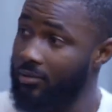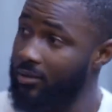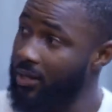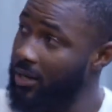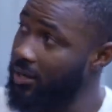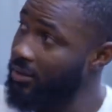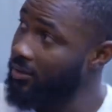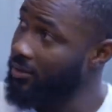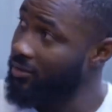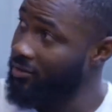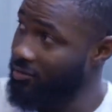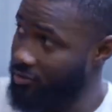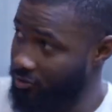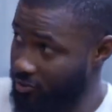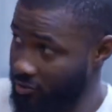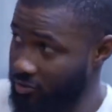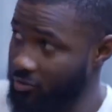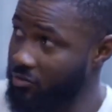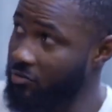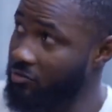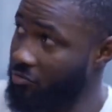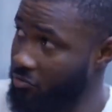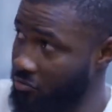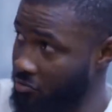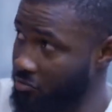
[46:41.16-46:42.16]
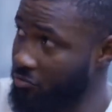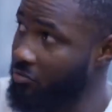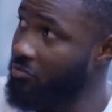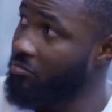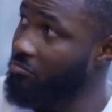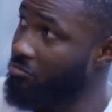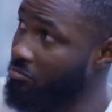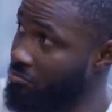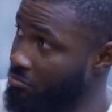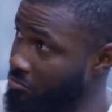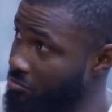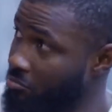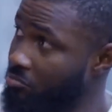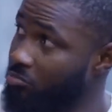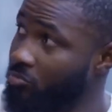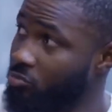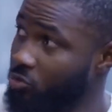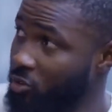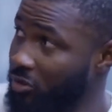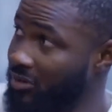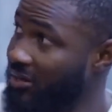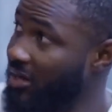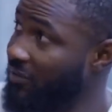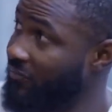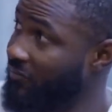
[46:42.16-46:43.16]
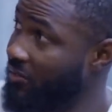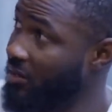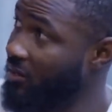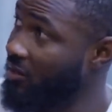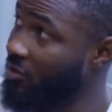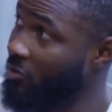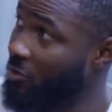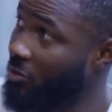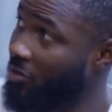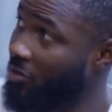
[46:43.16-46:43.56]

Then this would definitely